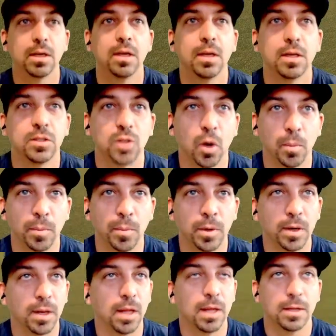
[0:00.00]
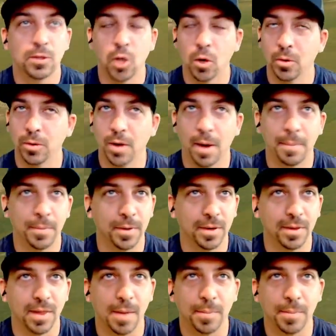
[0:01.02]
Do not put it
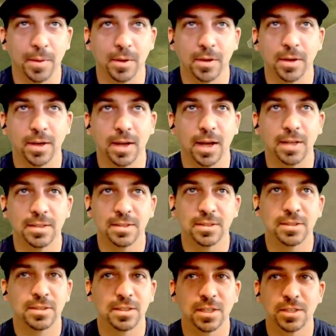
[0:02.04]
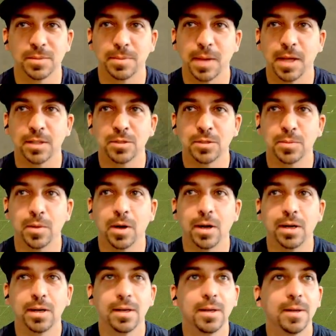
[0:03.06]
in that bunker, guys. It's such a bad
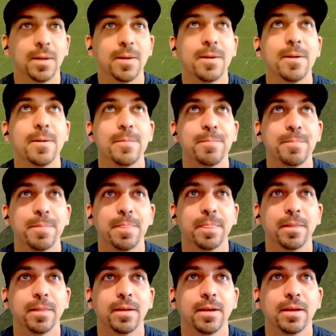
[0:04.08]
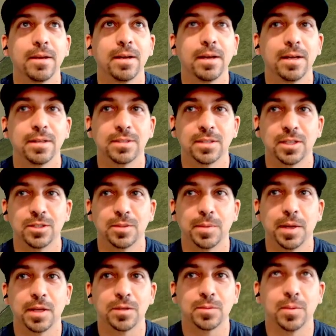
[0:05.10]
spot. That is such a
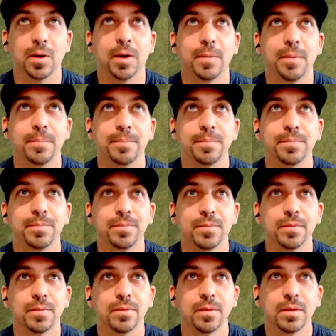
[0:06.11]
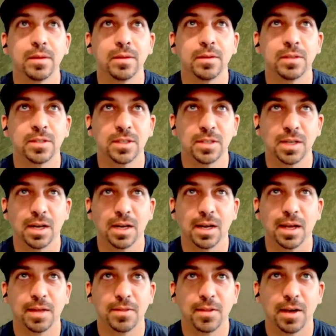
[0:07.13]
bad spot. This isn't gonna
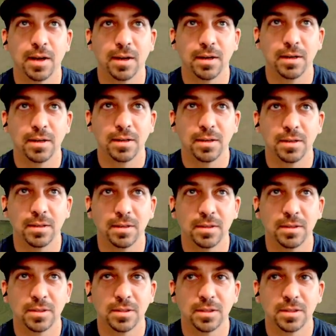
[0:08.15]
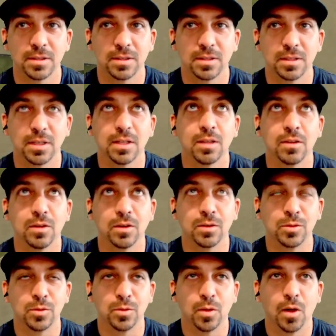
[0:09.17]
get there. This is a little
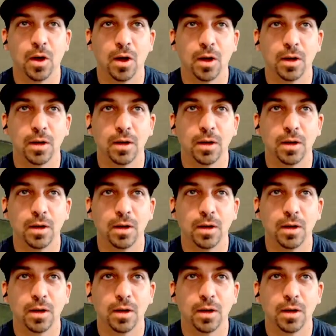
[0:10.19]
too long.